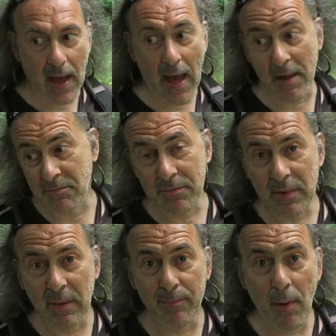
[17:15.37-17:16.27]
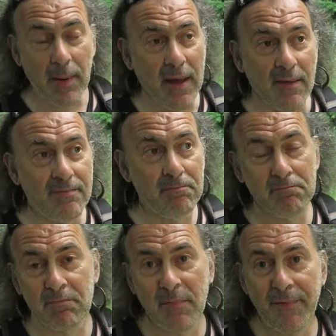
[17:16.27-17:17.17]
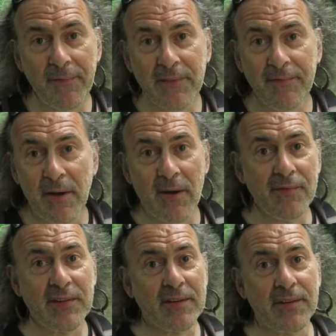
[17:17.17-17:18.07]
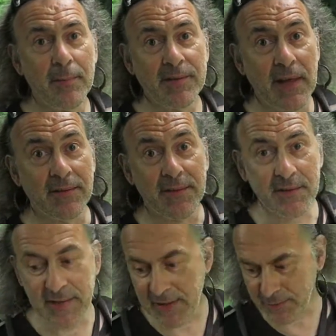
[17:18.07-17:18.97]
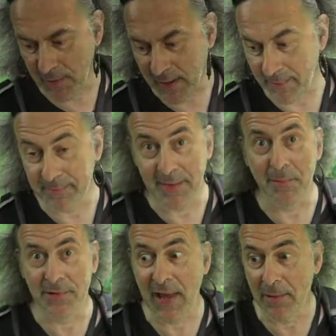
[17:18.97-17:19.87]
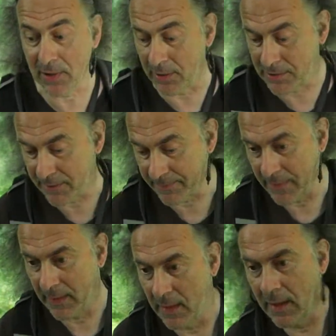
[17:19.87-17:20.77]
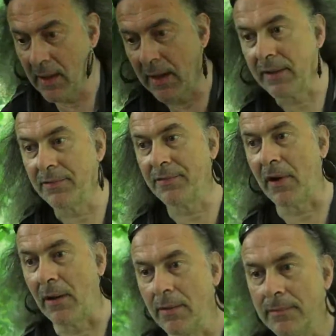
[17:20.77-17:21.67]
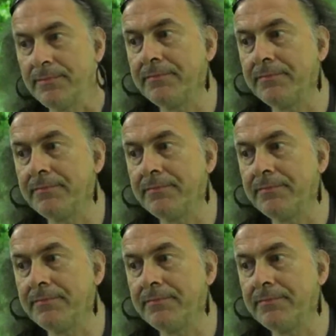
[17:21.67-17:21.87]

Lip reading: And probably a 55–60% success rate. That was how good I could throw.